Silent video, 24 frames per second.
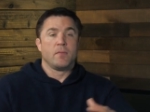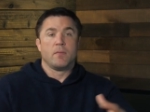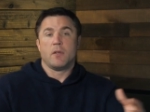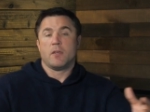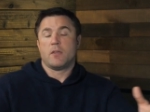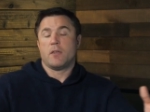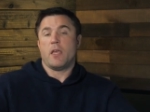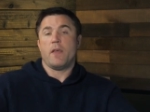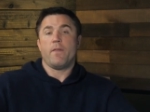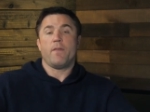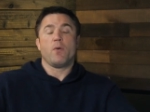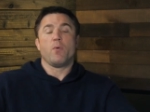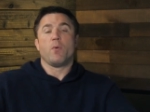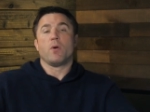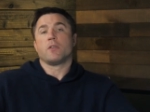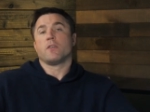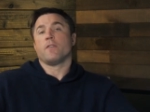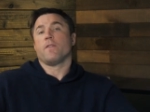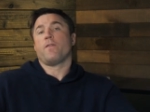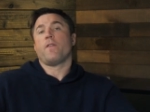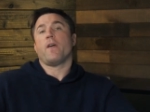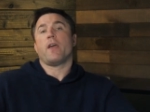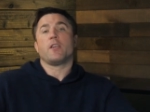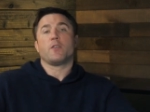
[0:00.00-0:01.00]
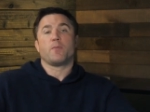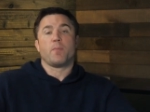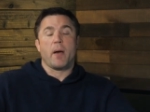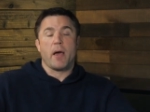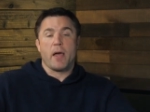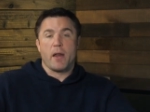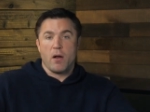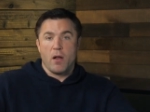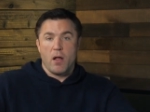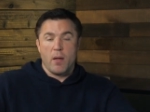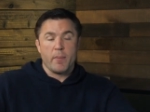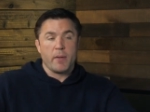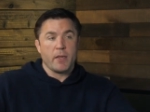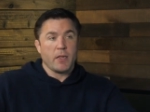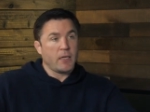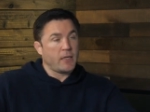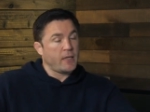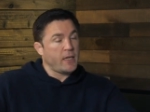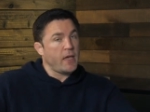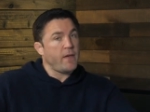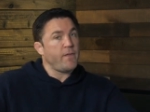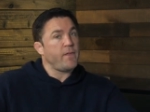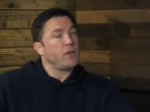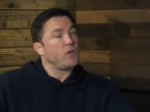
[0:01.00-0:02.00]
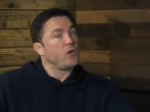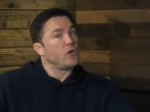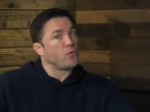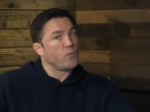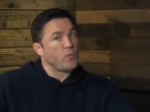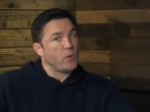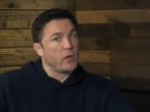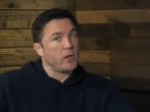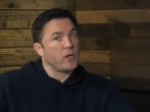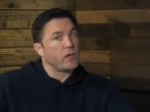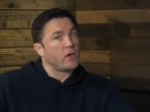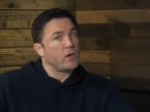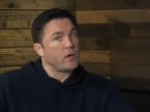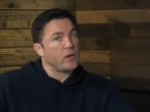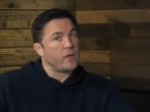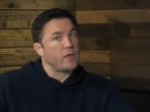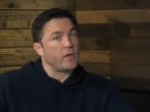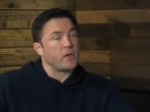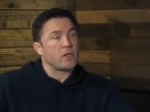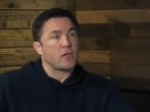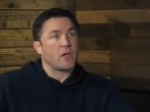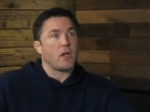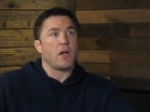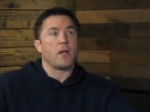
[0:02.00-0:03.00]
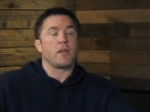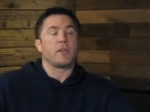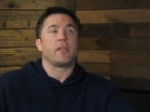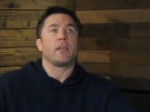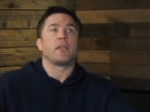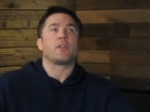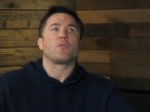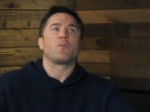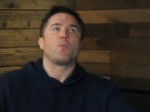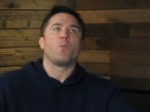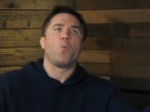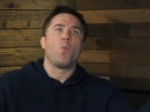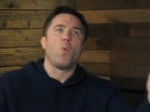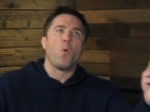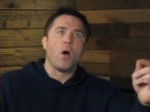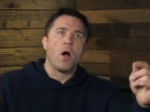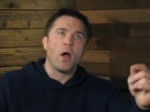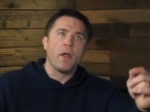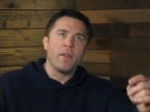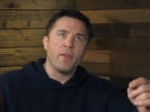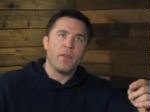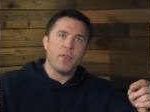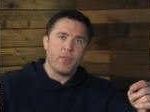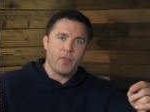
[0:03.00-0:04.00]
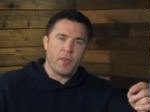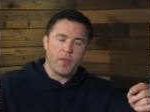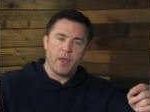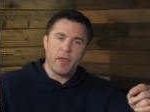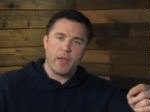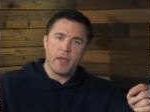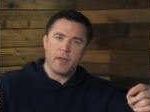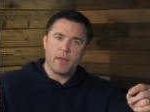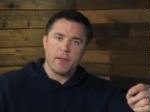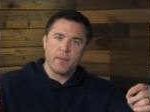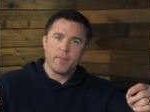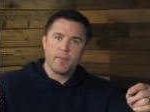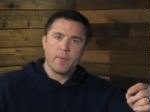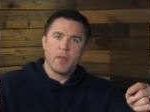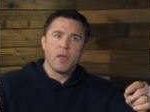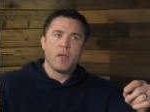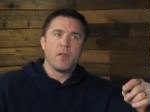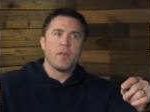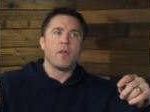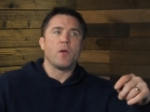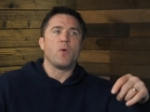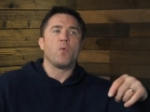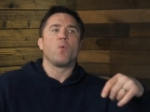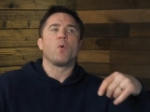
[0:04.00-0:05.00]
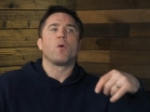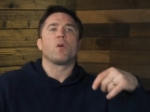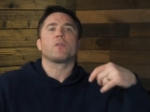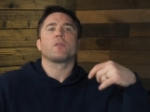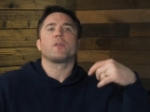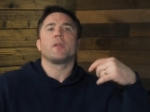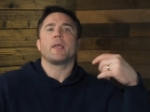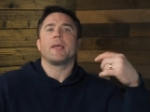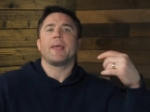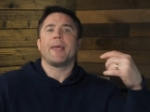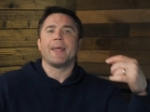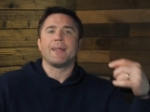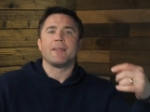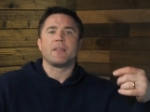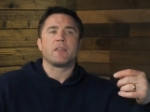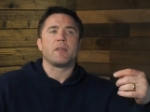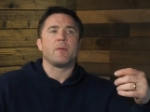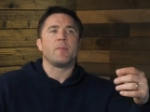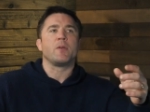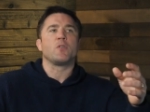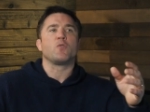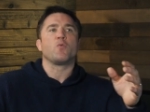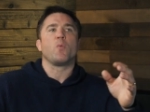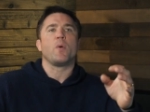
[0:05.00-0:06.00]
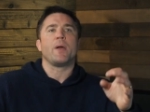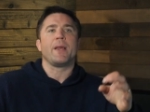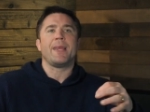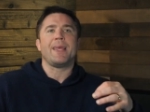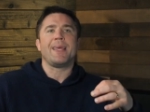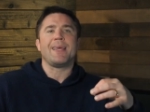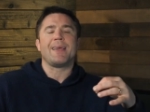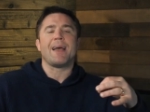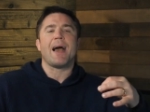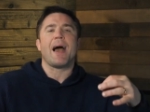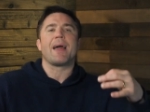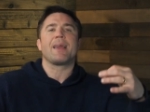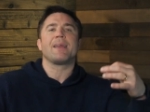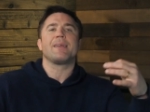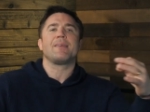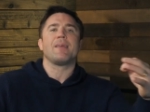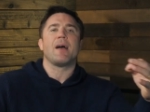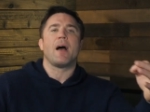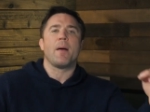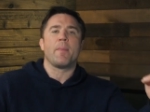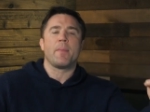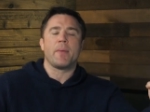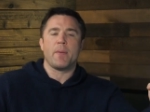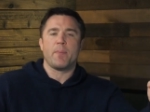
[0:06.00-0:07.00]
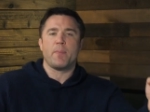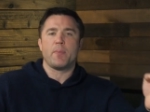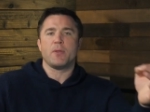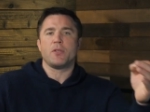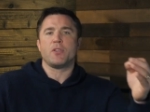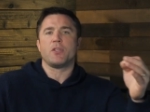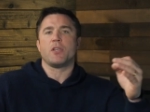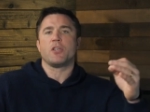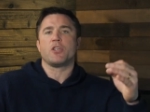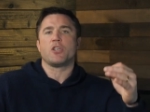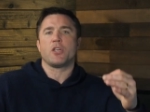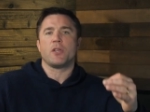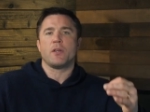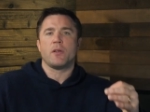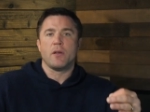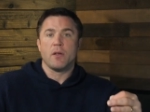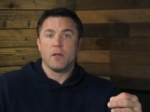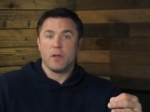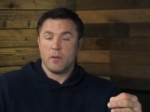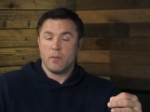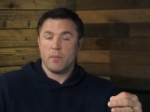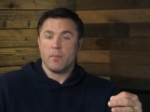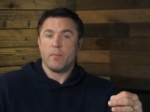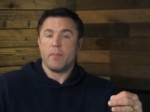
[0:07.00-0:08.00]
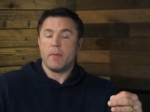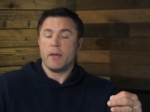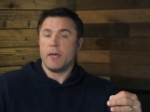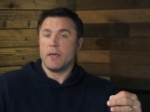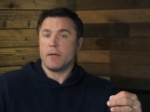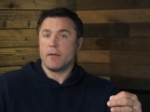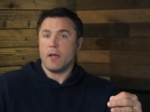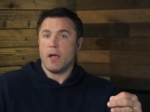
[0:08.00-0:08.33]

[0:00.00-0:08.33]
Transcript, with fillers: Latifi wasn't phased by it at all. I mean, Latifi looked really good in this contest. One thing that worked against him is when he got a dominant position, meaning